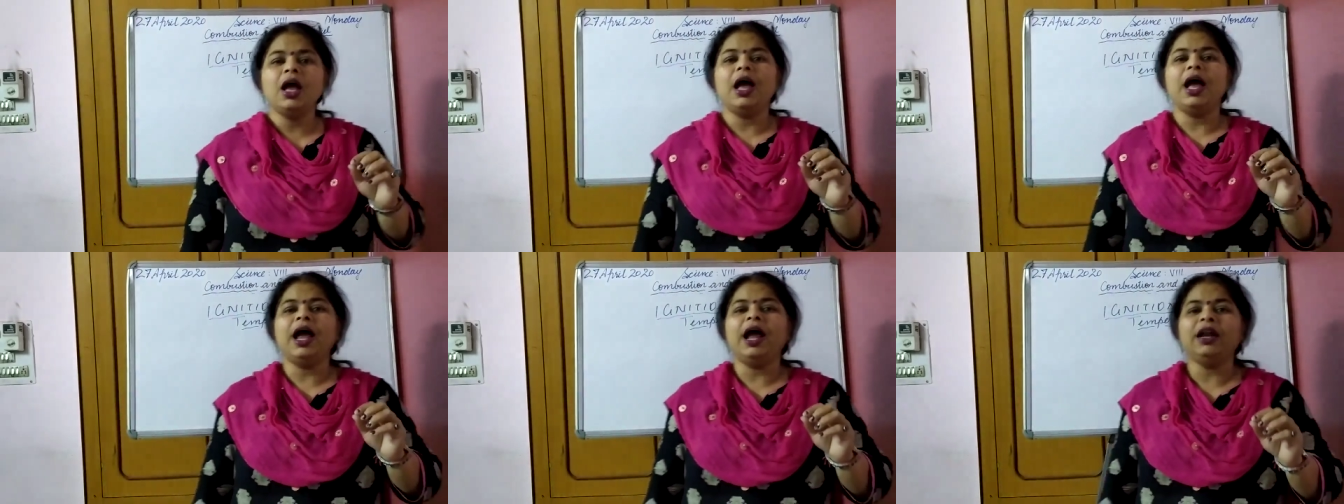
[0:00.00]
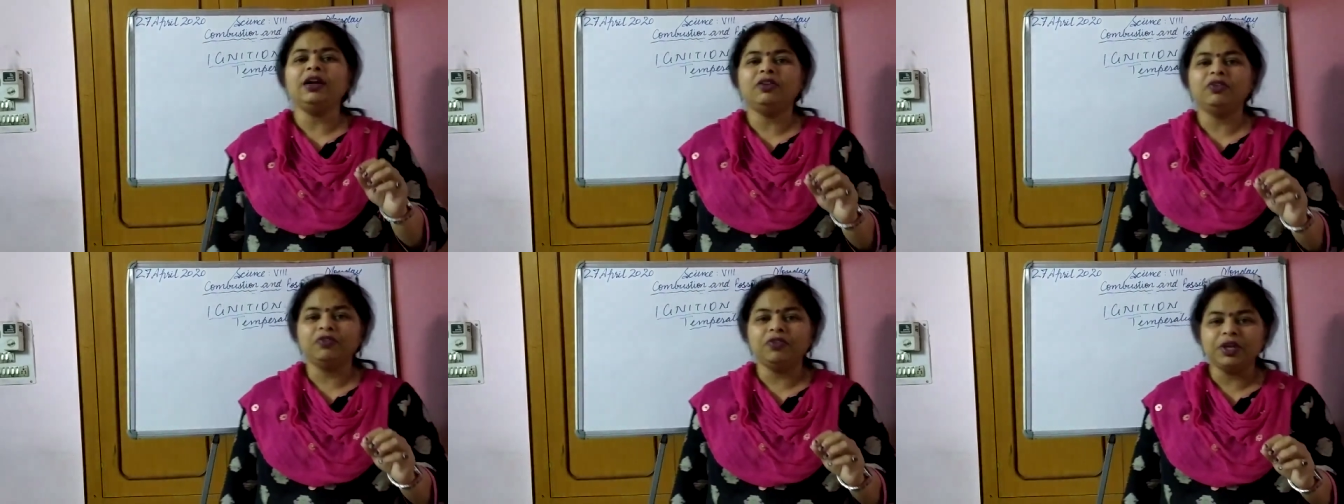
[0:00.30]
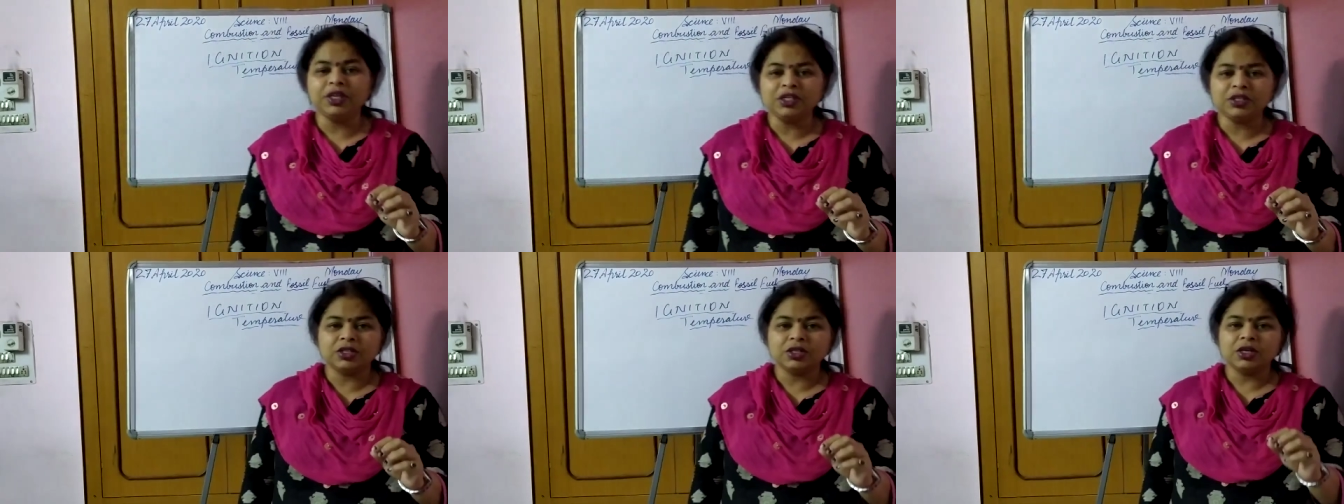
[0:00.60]
at
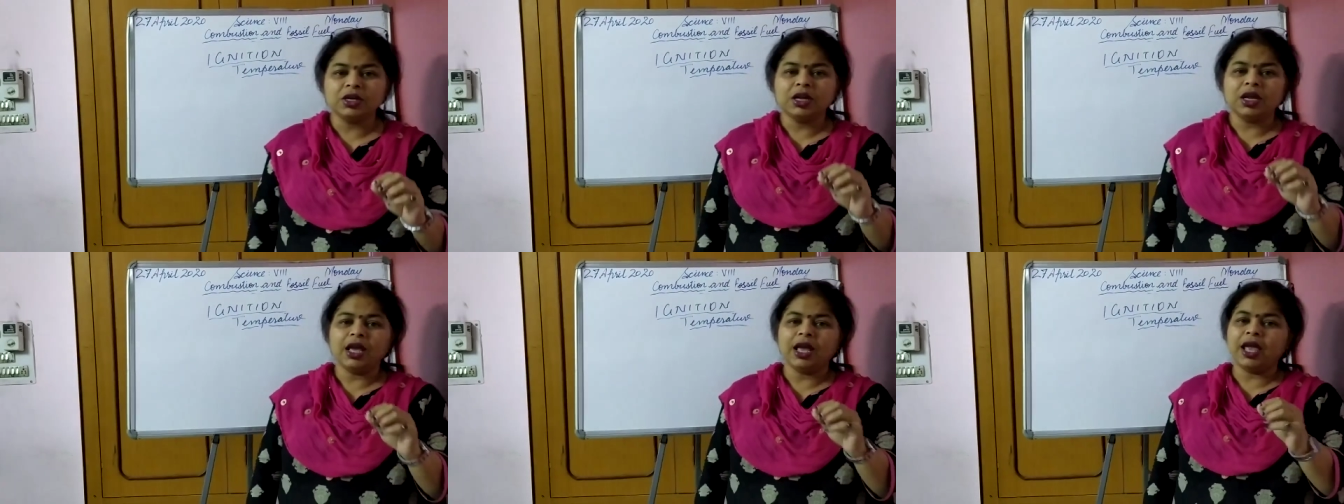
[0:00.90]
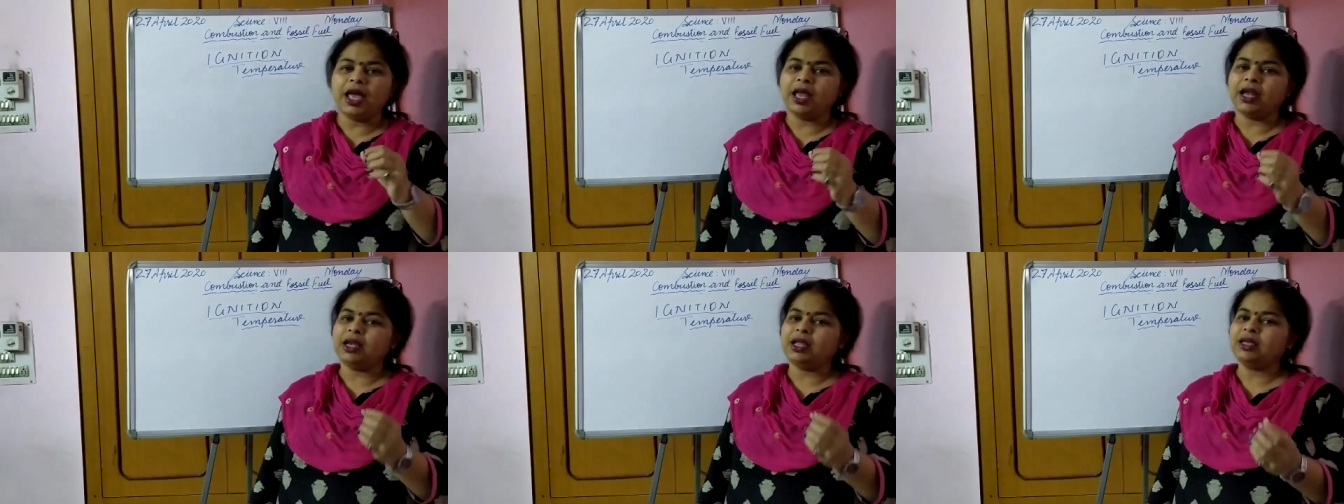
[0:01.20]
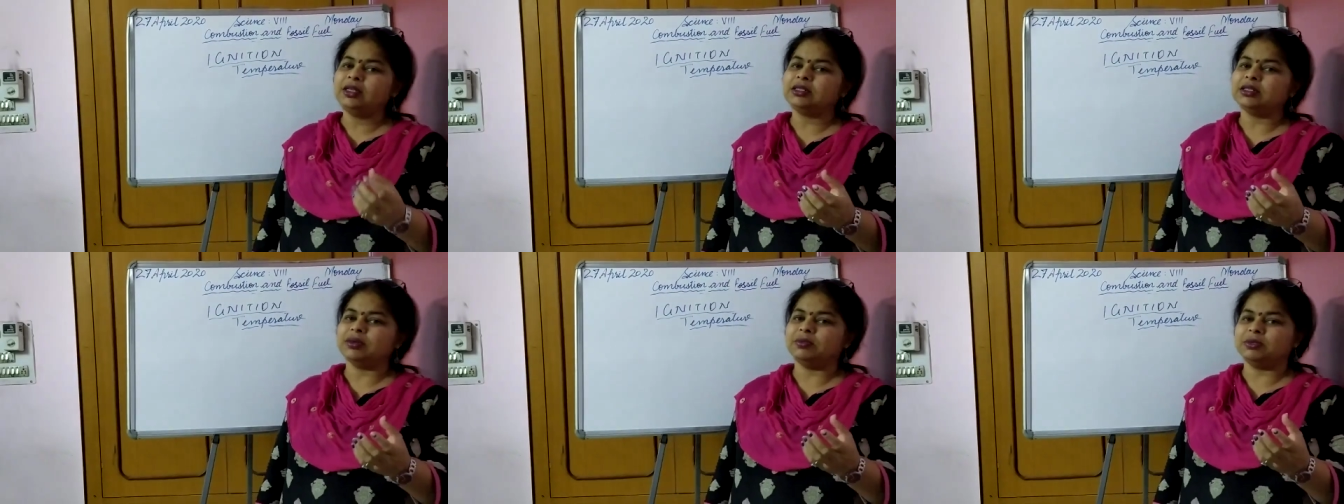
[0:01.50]
which any
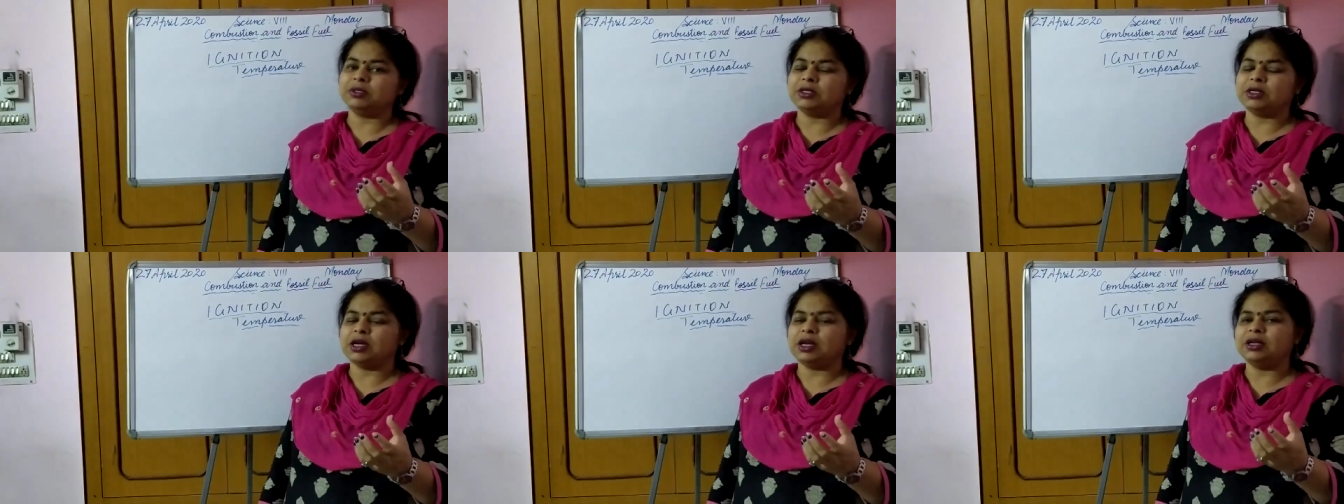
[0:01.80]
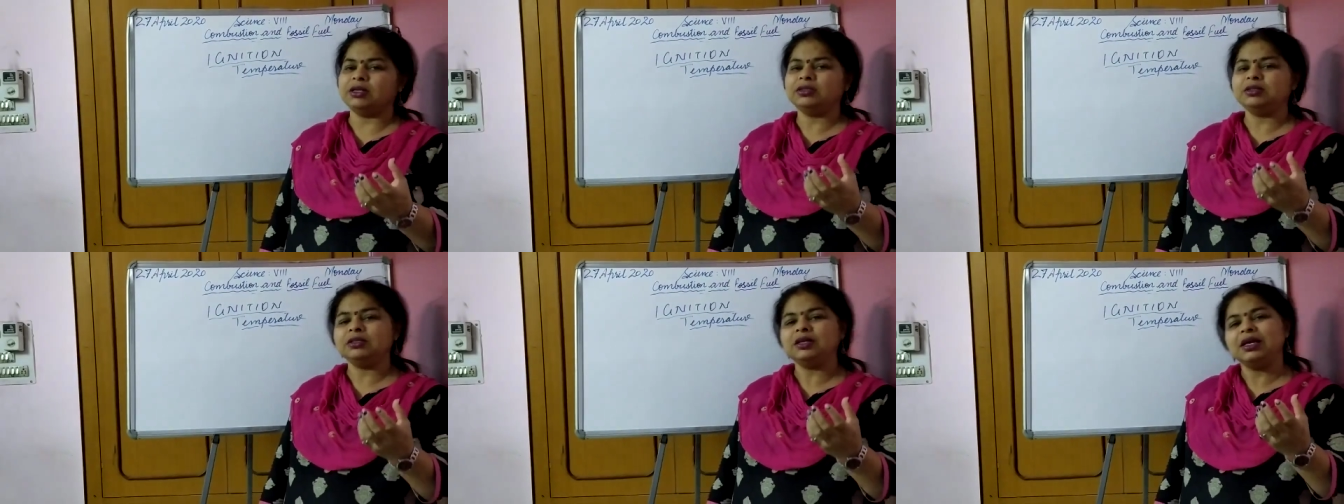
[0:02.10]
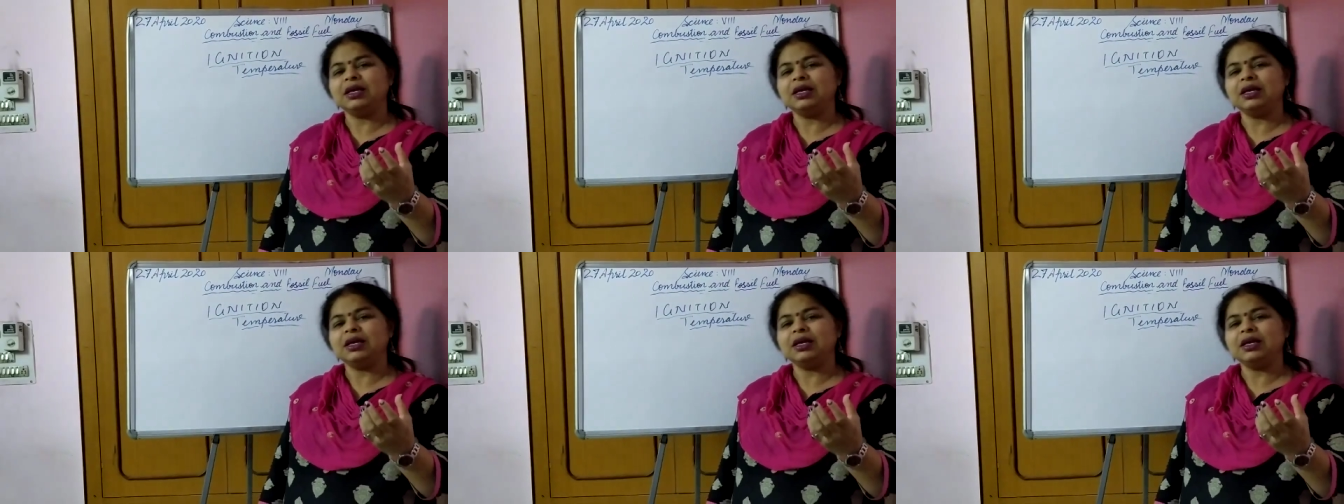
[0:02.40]
substance